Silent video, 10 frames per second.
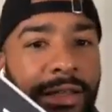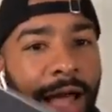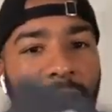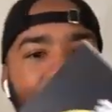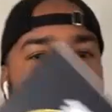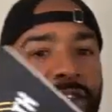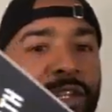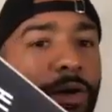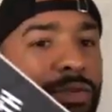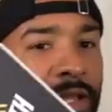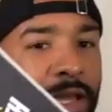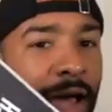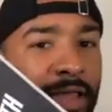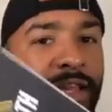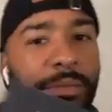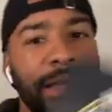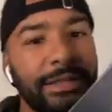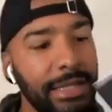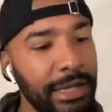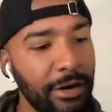Like, I can't just close it and not think about it.
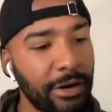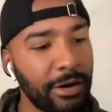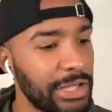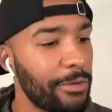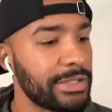It's sitting on my shelf.